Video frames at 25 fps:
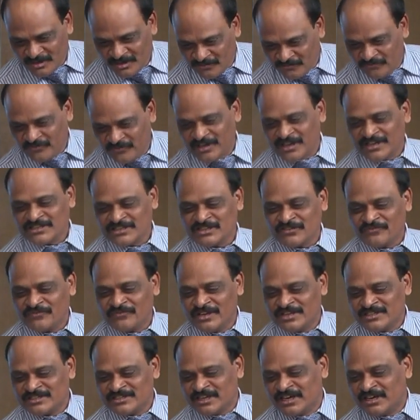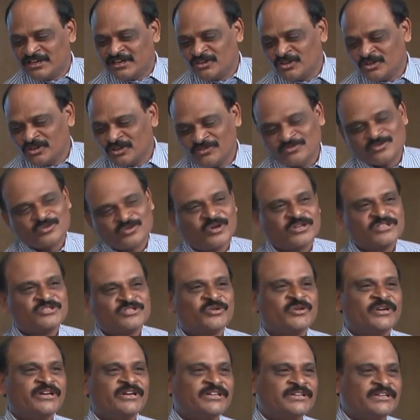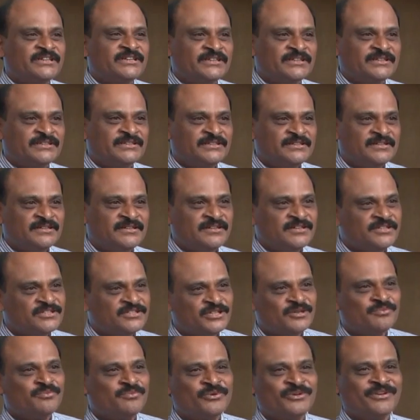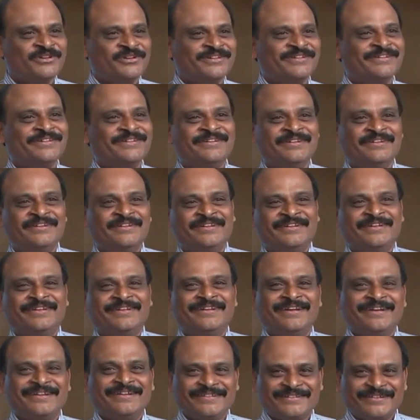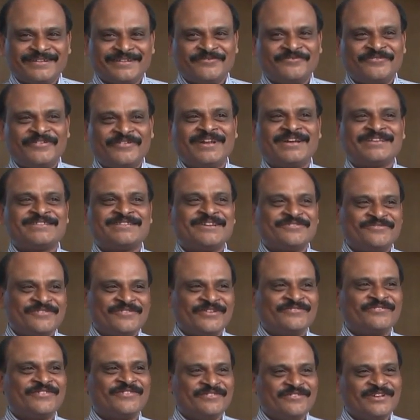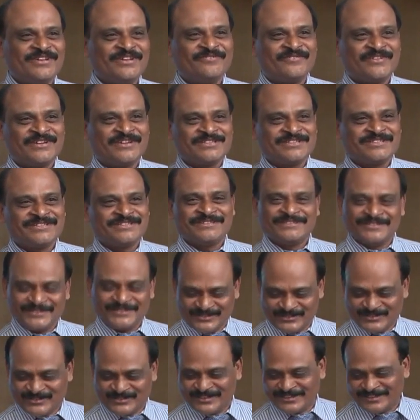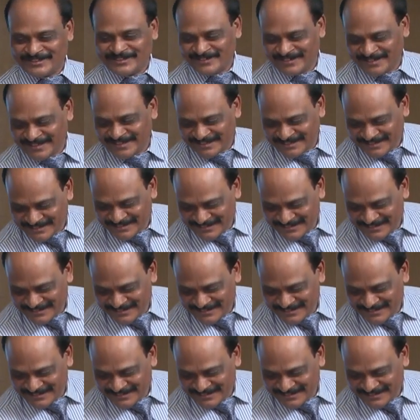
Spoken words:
Philosophy is learn to give so as to get. Simple. Learn the philosophy of giving first, so that you will get.